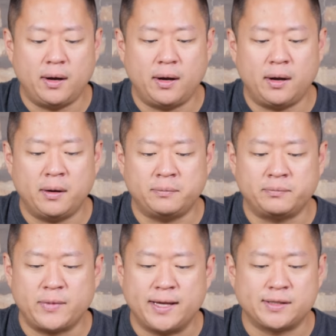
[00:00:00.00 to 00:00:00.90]

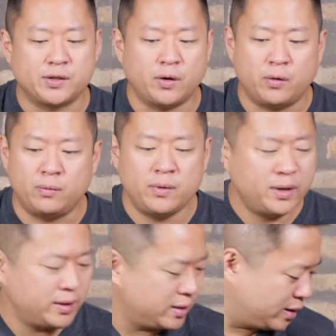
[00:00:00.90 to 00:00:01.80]
Um, and so,
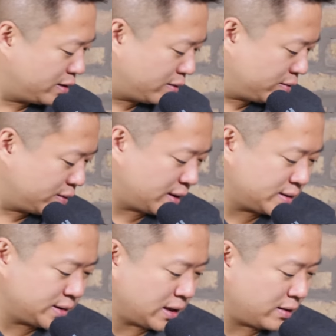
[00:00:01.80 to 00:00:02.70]
you know,
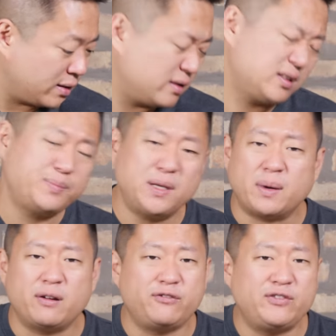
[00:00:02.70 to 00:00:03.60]
let's see, uh, it's been
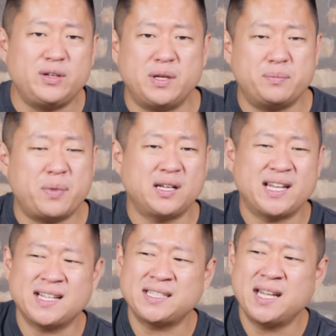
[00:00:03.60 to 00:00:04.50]
about a 15 minute
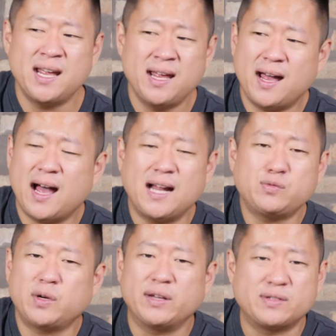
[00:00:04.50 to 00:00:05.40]
podcast. I
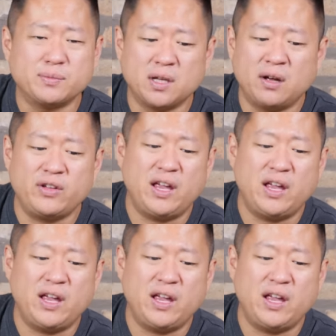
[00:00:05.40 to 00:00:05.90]
just want to give some love.